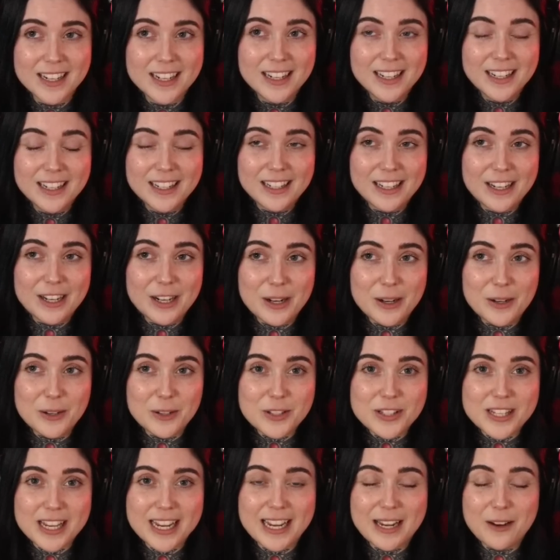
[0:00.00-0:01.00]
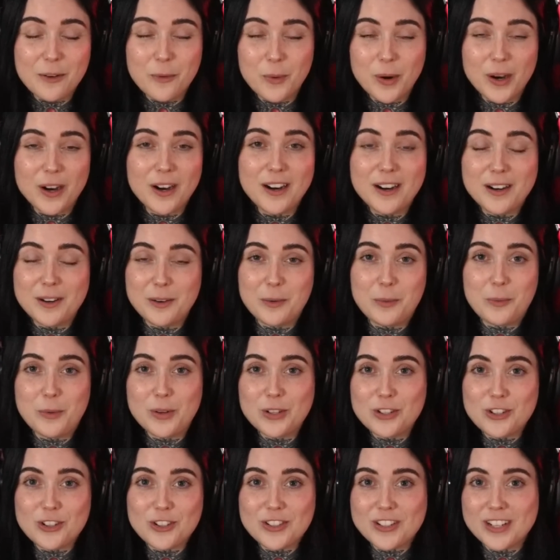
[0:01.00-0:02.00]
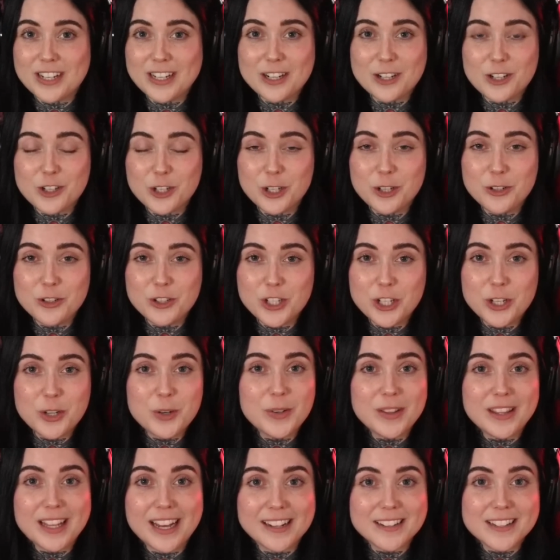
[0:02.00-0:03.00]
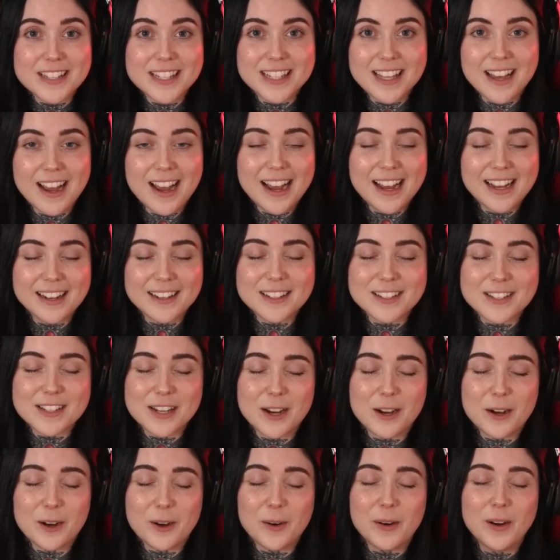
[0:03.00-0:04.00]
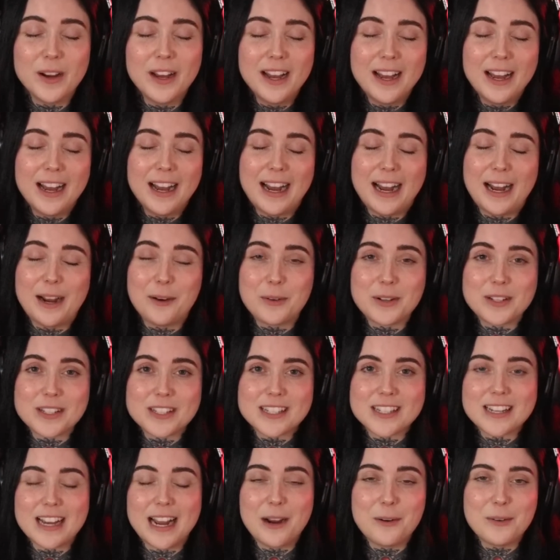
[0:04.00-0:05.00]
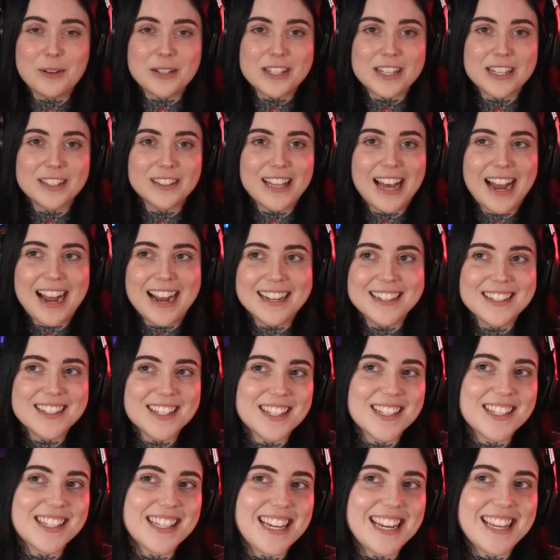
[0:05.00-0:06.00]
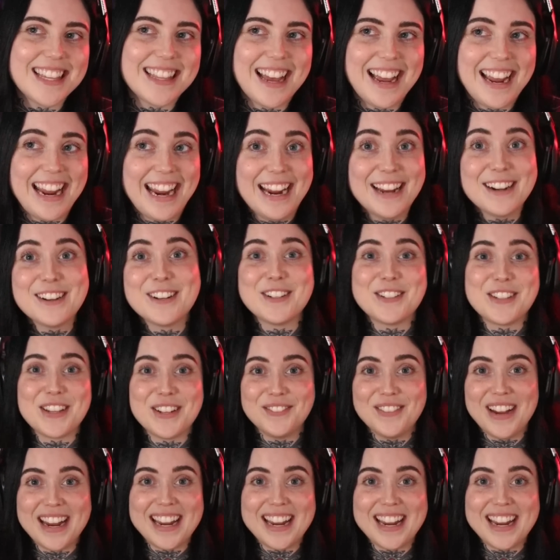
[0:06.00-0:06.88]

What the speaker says: you know, saying we're just gonna shoot you and that's that. So I was glad to see that Anderson made it